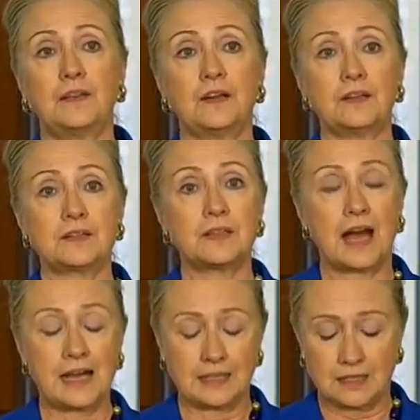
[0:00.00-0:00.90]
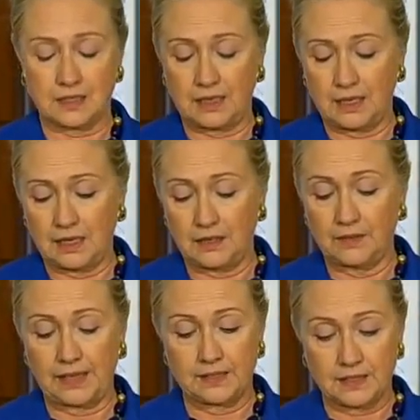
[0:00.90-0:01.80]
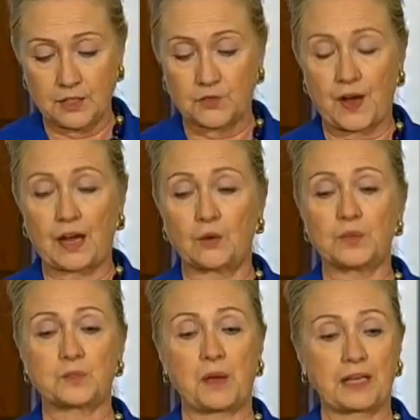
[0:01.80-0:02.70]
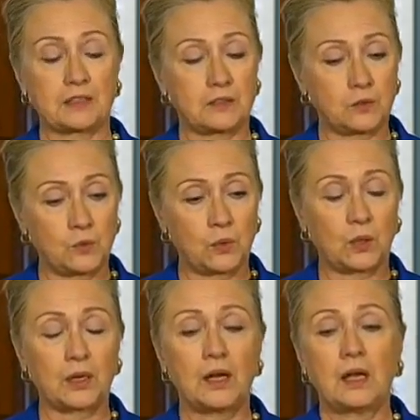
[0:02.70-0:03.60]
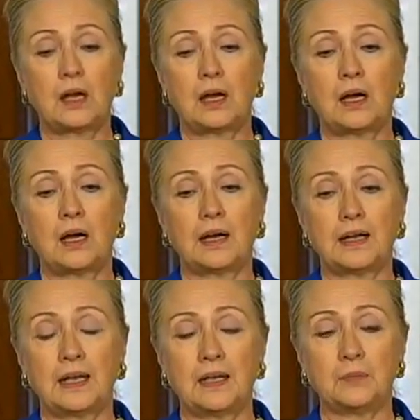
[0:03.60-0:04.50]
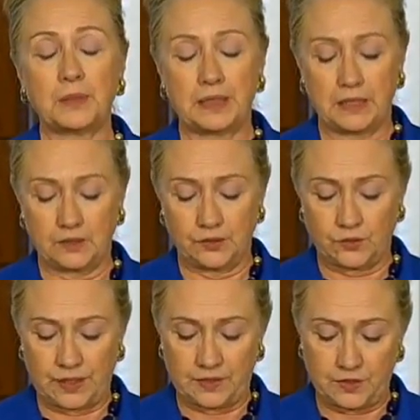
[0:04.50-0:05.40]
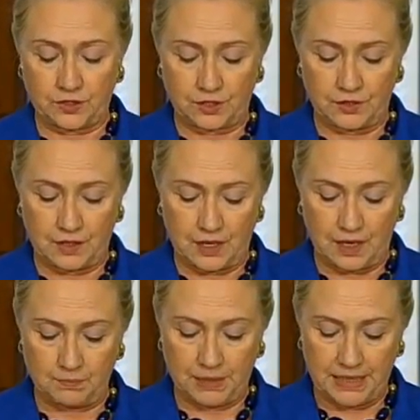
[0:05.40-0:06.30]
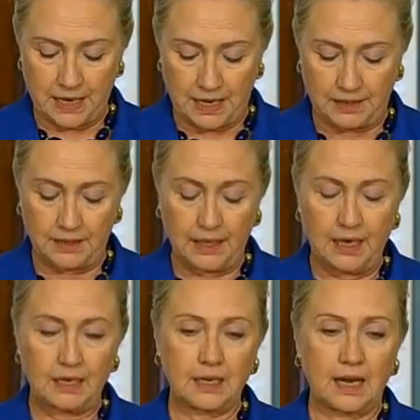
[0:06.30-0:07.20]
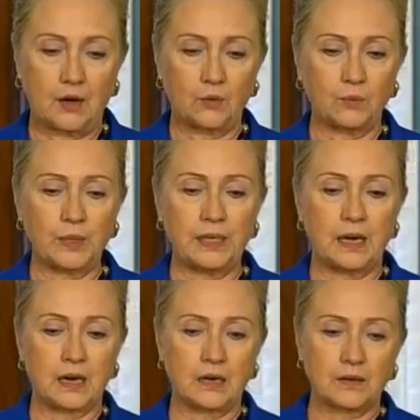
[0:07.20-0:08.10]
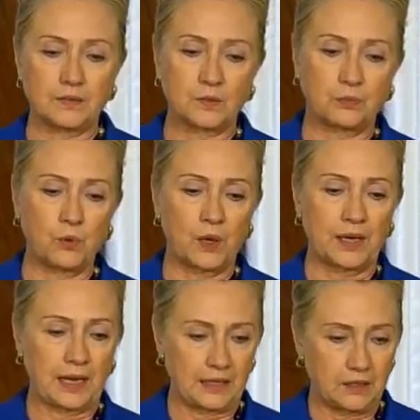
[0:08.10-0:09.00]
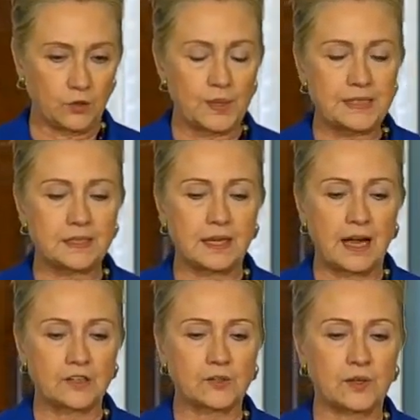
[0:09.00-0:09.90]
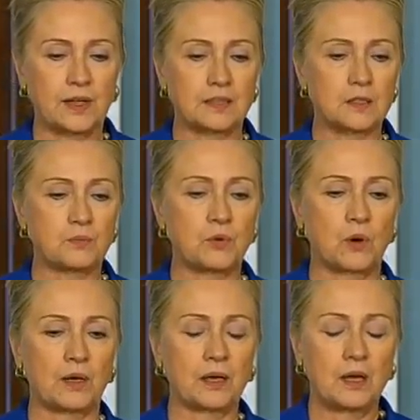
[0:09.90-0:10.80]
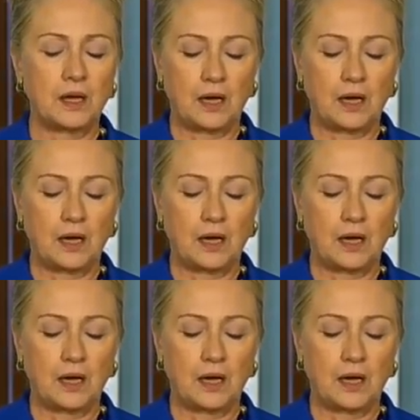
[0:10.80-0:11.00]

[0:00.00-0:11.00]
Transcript: there is not a ceasefire respected or a political transition begun. Now, we are supporting and increasing, actually, that support